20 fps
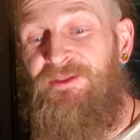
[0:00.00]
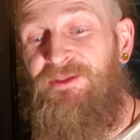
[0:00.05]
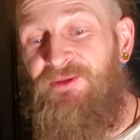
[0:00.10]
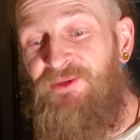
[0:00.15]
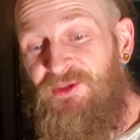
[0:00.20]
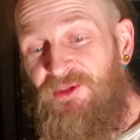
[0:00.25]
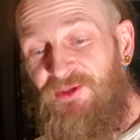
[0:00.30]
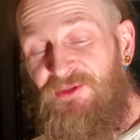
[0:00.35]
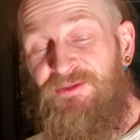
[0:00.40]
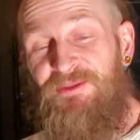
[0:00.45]
You
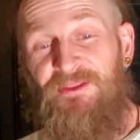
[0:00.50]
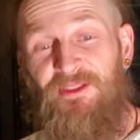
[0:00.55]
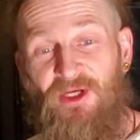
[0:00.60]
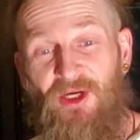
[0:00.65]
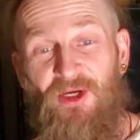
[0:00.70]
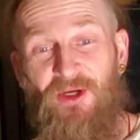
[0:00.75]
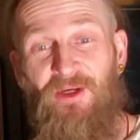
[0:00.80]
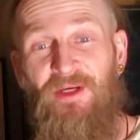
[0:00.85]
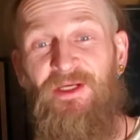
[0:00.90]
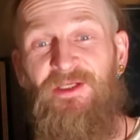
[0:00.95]
used
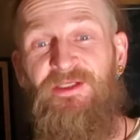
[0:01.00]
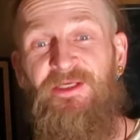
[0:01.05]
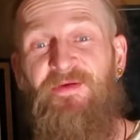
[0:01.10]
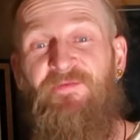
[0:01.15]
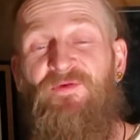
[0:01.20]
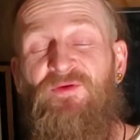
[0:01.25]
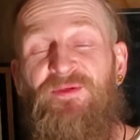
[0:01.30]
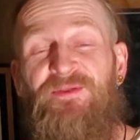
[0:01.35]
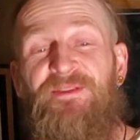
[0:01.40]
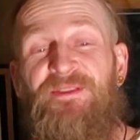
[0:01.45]
courage. You
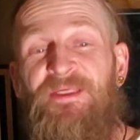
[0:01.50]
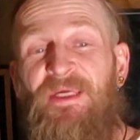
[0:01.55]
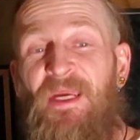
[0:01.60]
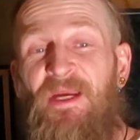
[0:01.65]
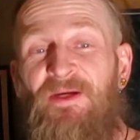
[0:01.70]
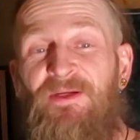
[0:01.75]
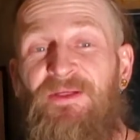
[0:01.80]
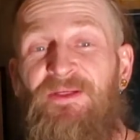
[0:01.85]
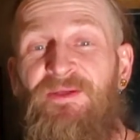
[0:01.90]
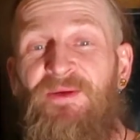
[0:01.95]
were
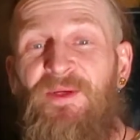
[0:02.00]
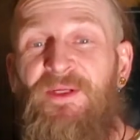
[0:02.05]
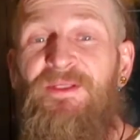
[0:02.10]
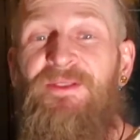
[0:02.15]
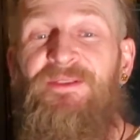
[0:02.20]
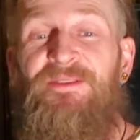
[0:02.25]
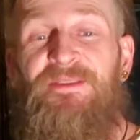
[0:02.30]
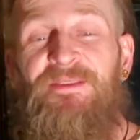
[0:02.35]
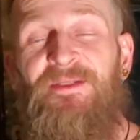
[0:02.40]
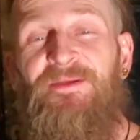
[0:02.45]
scared to do it, and
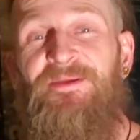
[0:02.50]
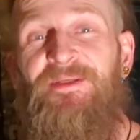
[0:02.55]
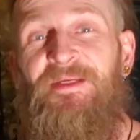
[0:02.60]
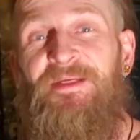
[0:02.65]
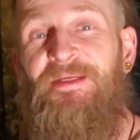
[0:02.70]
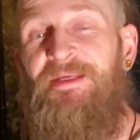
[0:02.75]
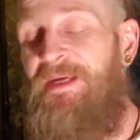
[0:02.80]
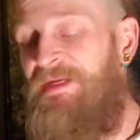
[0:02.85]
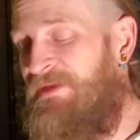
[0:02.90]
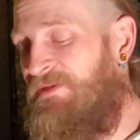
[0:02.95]
you still did
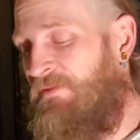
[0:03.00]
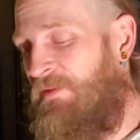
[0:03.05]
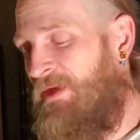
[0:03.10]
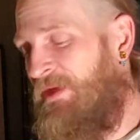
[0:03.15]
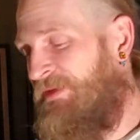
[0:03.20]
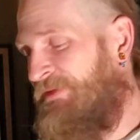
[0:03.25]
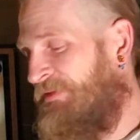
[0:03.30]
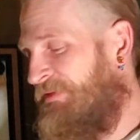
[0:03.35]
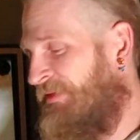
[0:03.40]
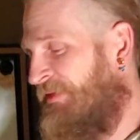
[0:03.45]
it
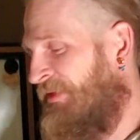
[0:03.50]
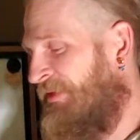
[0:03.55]
anyways.